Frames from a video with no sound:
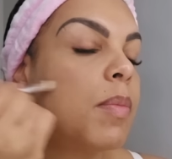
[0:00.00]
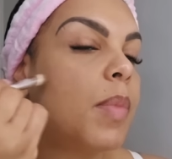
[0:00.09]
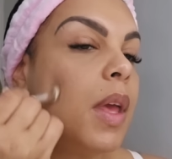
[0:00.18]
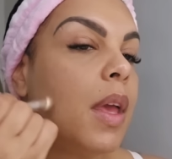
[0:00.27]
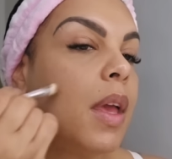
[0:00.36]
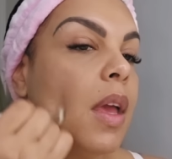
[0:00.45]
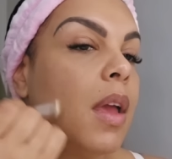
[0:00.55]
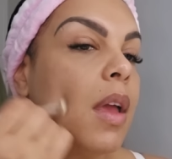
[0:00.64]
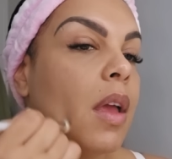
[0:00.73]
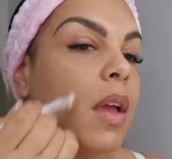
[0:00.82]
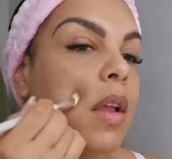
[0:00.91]
bit here,
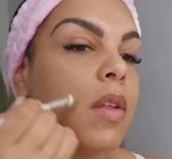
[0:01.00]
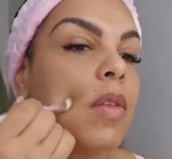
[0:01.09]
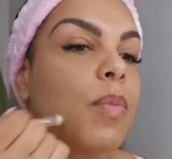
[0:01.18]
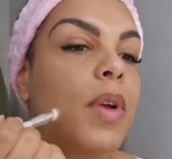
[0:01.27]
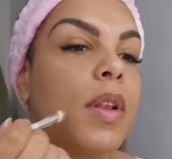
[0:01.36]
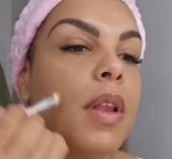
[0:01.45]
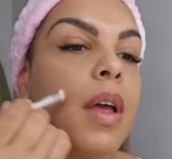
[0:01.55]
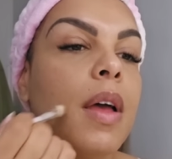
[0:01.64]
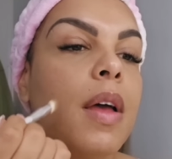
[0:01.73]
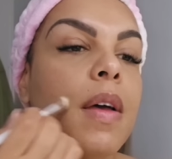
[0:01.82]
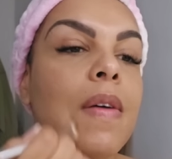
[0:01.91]
and I spread that
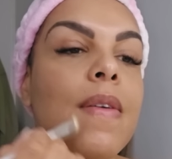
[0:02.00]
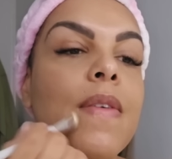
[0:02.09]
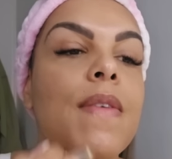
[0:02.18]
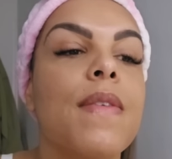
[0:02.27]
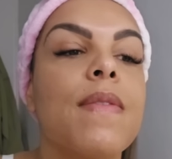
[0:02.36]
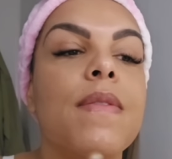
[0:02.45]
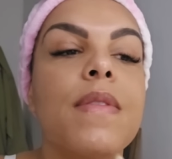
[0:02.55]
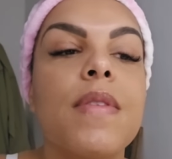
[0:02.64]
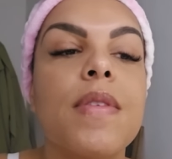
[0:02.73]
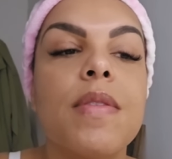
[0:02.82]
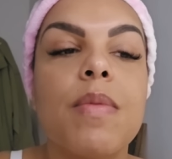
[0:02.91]
out.
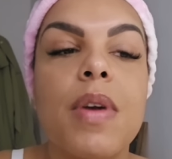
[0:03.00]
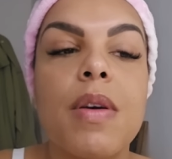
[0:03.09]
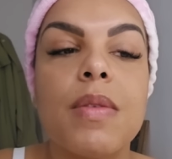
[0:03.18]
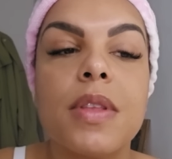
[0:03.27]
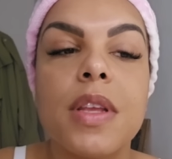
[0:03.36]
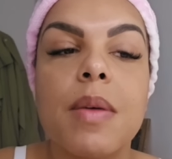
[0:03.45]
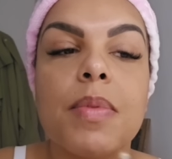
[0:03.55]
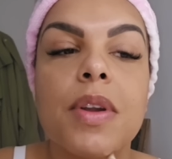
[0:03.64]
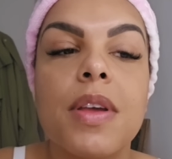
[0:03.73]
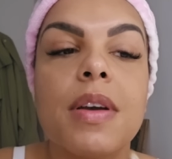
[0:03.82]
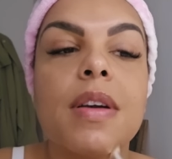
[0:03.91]
And where else did I
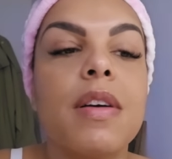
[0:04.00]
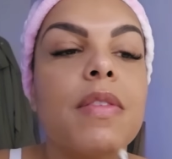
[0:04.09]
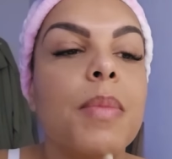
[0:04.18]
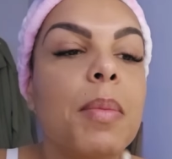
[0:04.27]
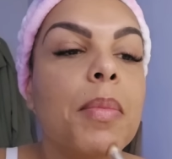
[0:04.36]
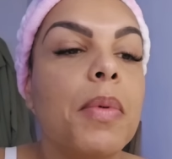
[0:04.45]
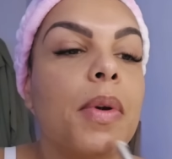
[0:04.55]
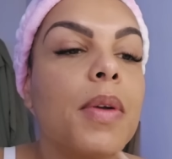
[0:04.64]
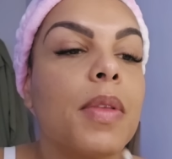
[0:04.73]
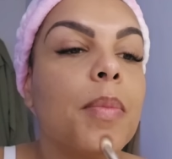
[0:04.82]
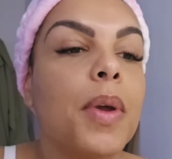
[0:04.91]
put it? I can't remember where
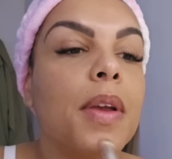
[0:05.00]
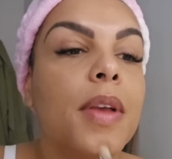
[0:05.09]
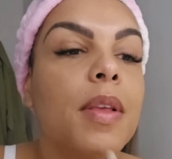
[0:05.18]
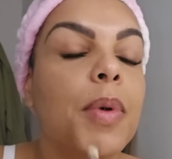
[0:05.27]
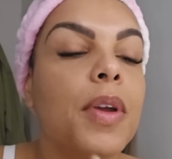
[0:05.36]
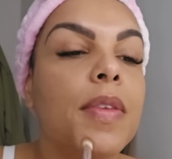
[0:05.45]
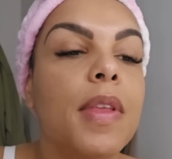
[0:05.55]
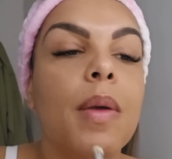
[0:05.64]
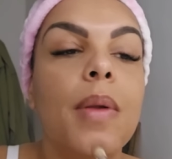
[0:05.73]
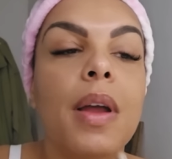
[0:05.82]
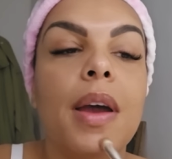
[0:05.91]
else I put it, because I put it so
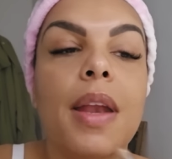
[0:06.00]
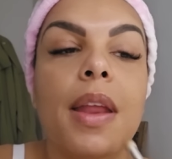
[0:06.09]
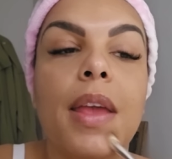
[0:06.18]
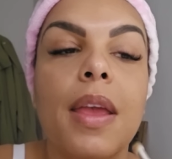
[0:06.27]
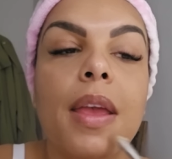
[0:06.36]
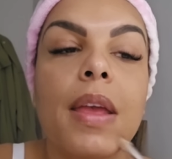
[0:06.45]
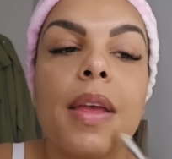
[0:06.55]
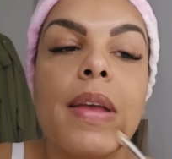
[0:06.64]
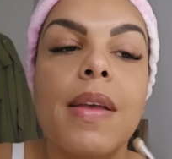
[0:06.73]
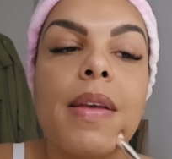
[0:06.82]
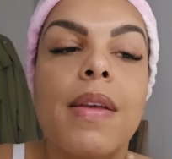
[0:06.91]
lightly,
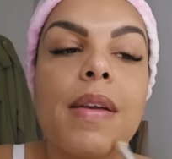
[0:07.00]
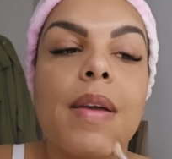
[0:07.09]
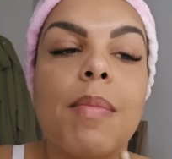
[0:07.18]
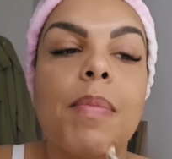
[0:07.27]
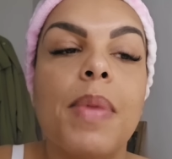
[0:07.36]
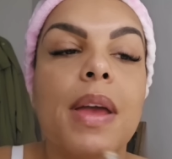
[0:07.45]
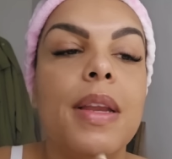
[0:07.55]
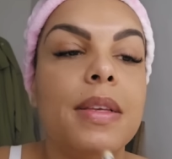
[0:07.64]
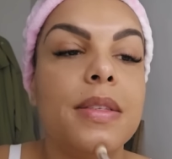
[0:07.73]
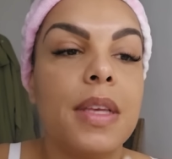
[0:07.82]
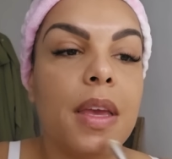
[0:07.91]
you can barely
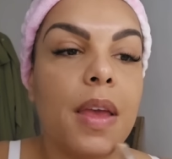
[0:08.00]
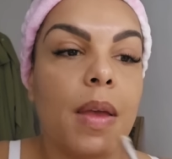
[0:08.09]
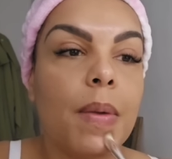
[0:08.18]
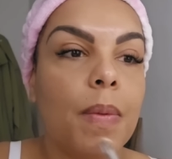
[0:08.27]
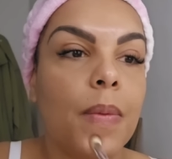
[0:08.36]
see it.